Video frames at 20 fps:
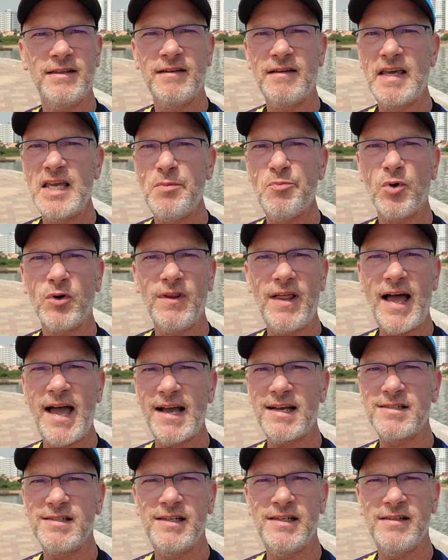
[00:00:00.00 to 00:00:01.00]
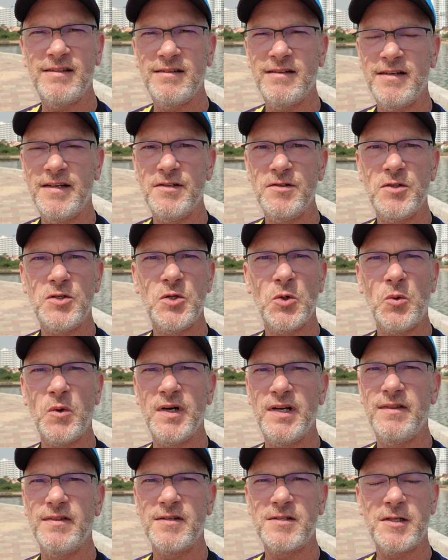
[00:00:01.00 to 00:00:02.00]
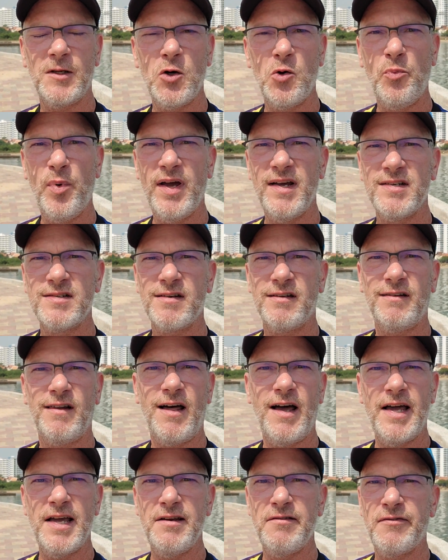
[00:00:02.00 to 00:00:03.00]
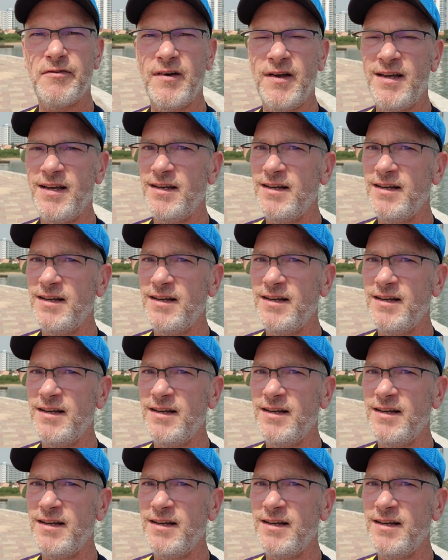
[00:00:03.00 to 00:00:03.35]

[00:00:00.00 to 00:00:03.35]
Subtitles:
keep relaxing, enjoying the slow pace of life,